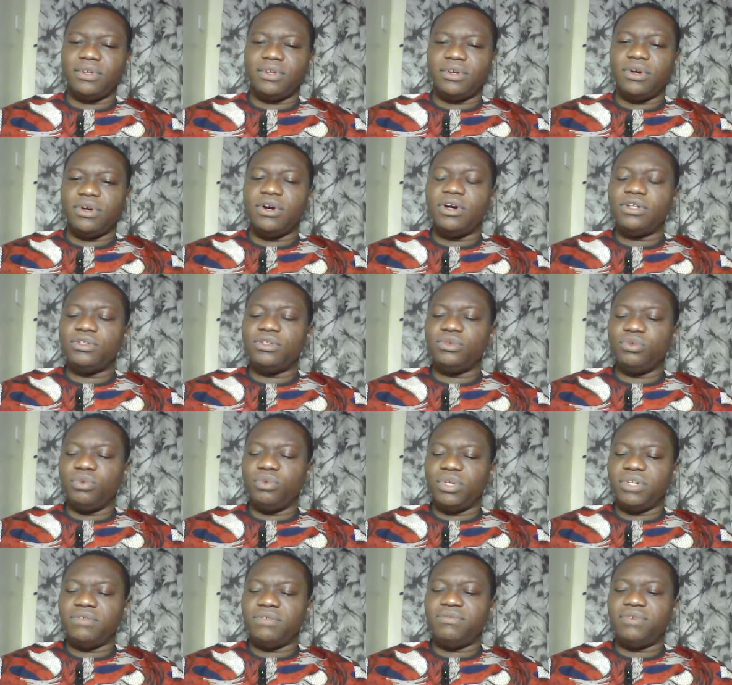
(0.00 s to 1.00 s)
God
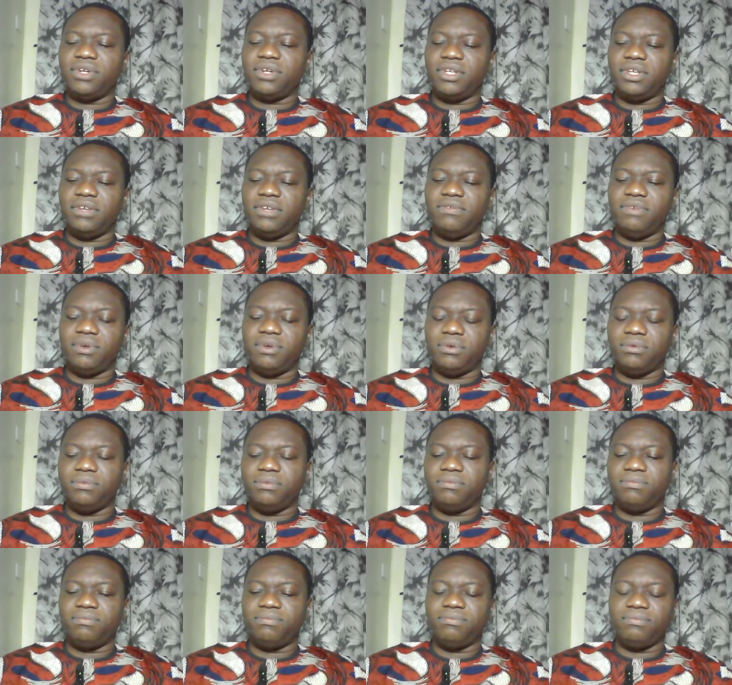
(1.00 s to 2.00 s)
will forgive you.
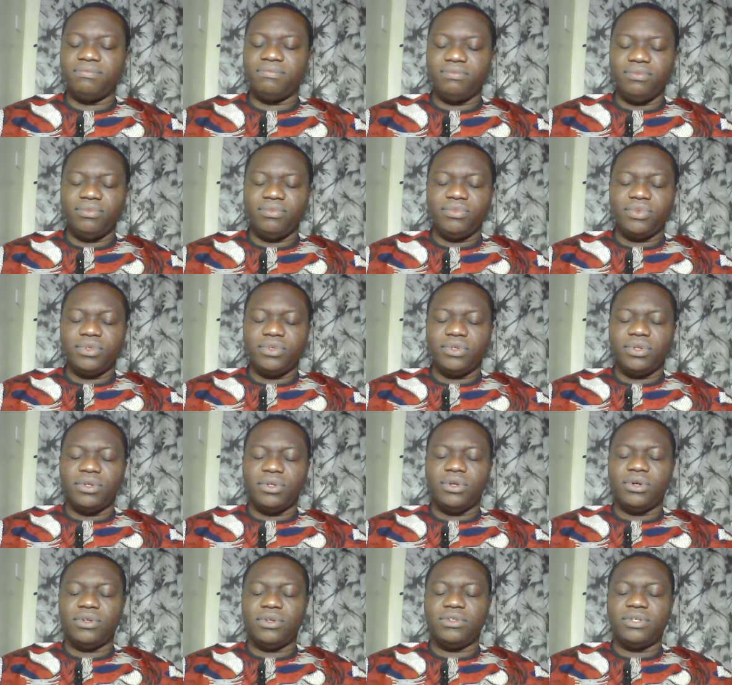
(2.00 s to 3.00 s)

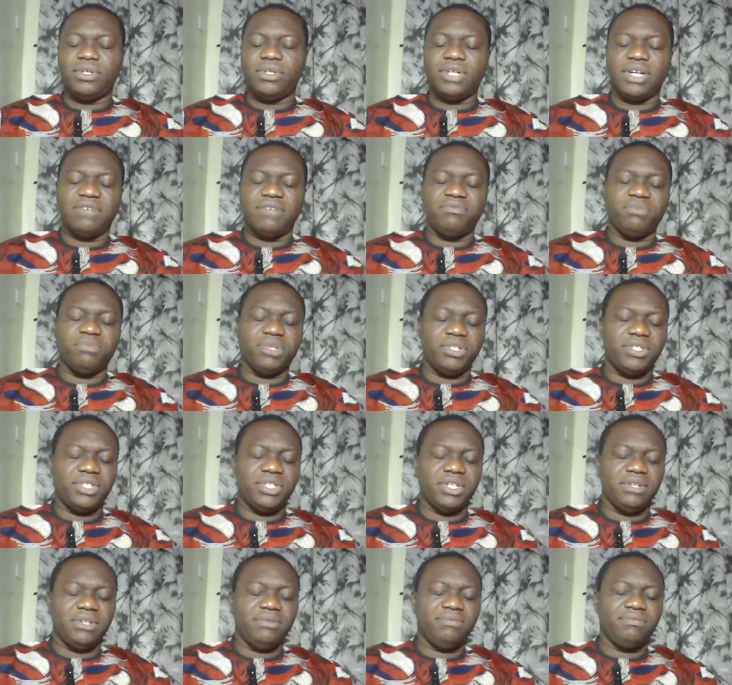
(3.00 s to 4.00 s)
Lord, have
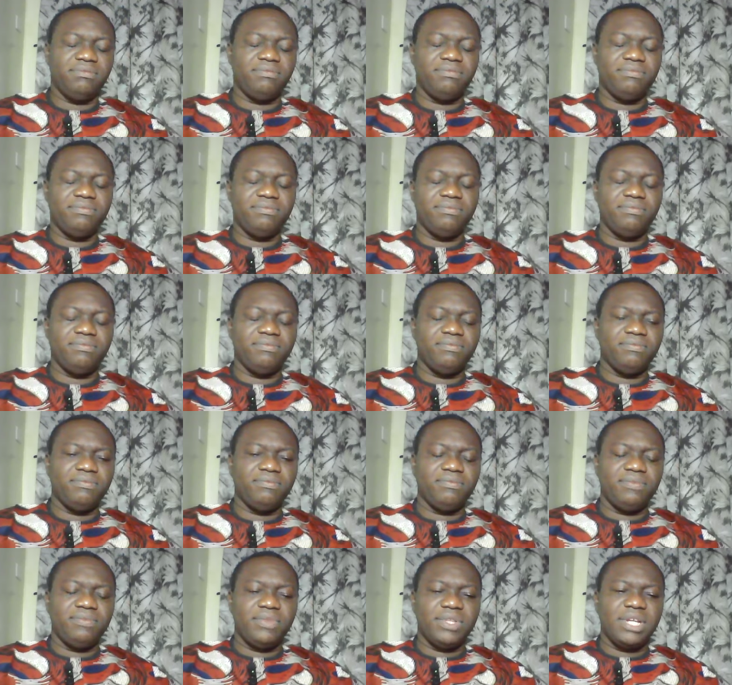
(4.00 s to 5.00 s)
mercy.
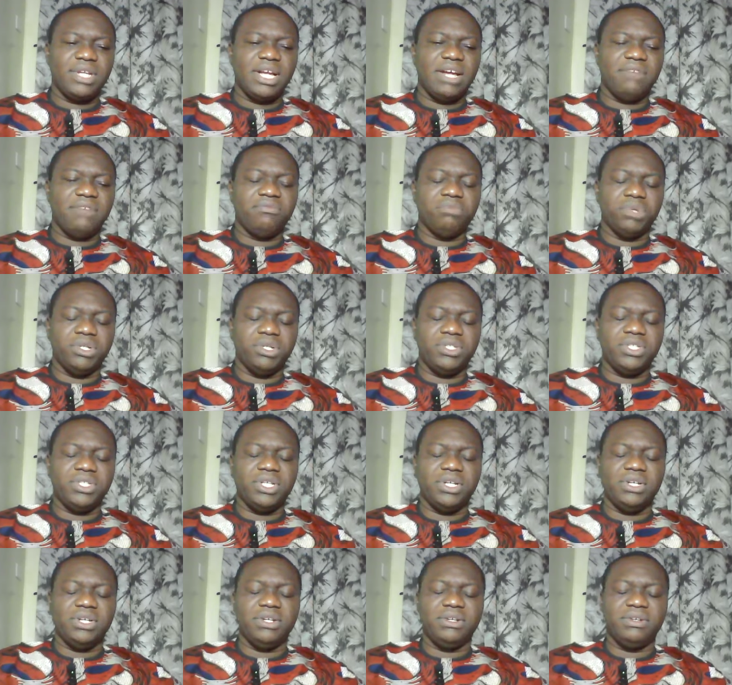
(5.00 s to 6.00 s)
Have
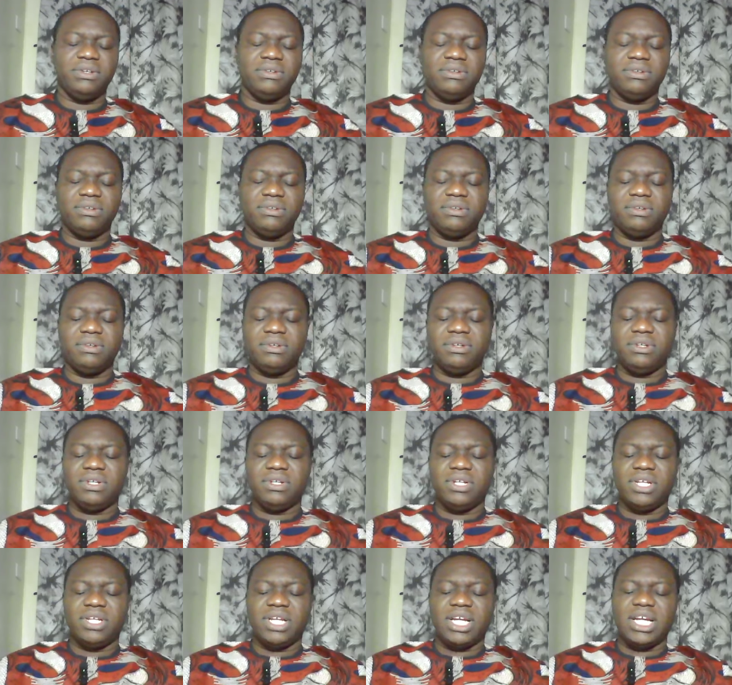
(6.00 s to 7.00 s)
mercy.
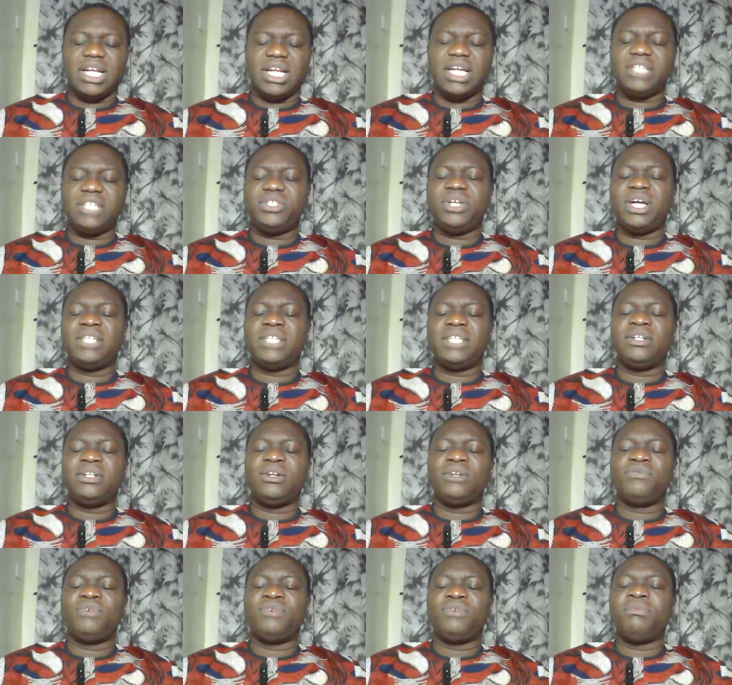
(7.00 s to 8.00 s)
And as you ask the
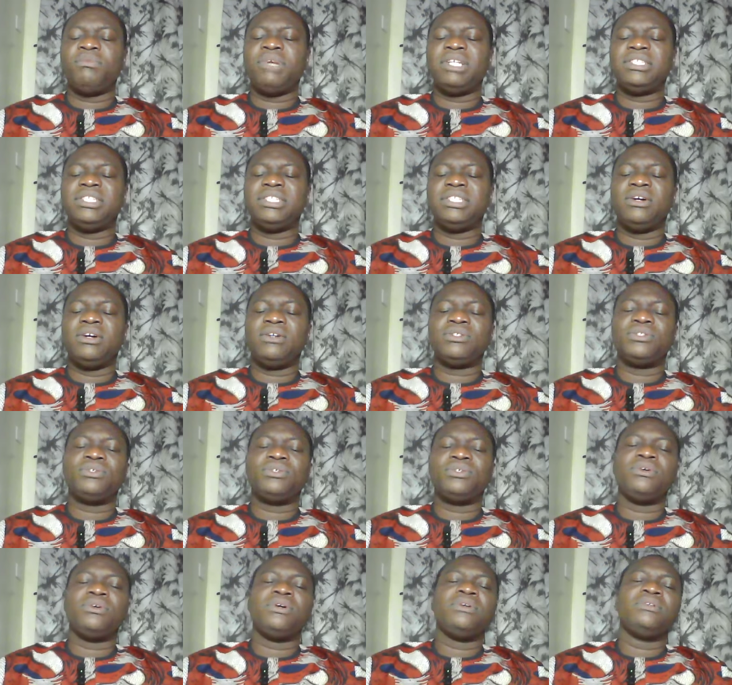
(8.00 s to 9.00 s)
Lord for mercy,
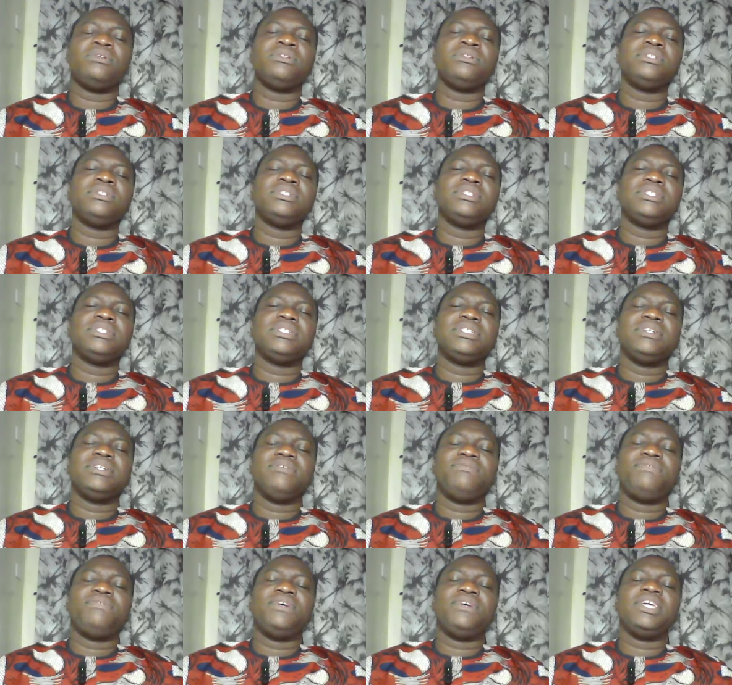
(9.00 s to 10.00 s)
also
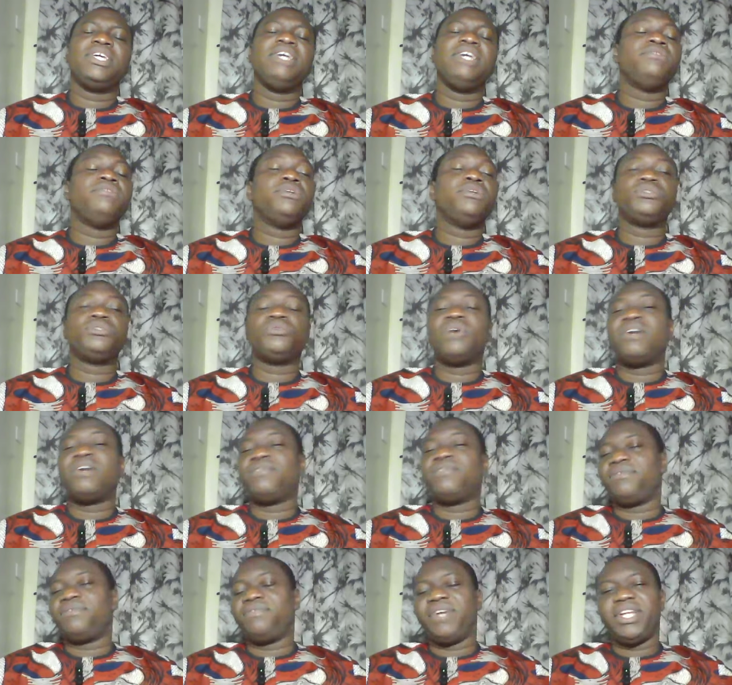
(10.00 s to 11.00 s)
forgive those who
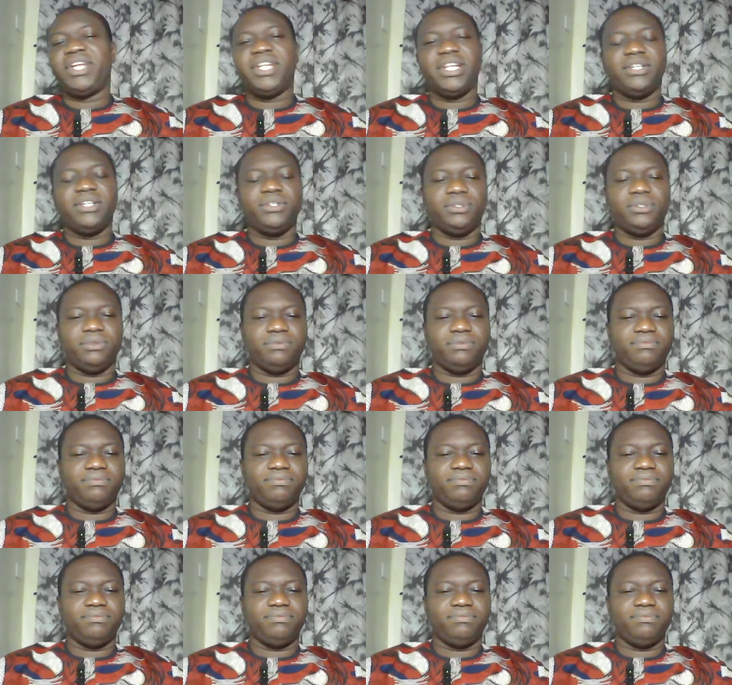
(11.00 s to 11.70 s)
have offended you.